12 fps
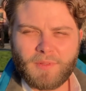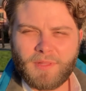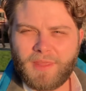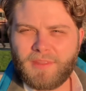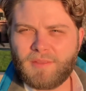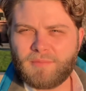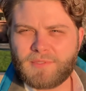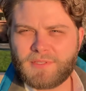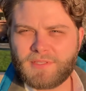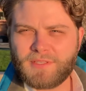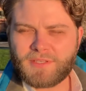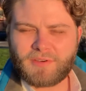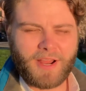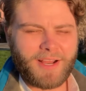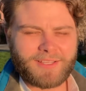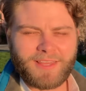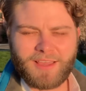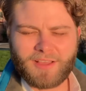led them to
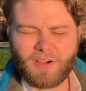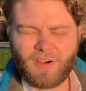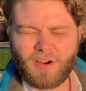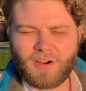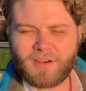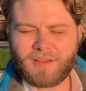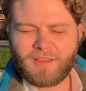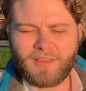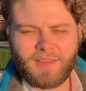crash that car.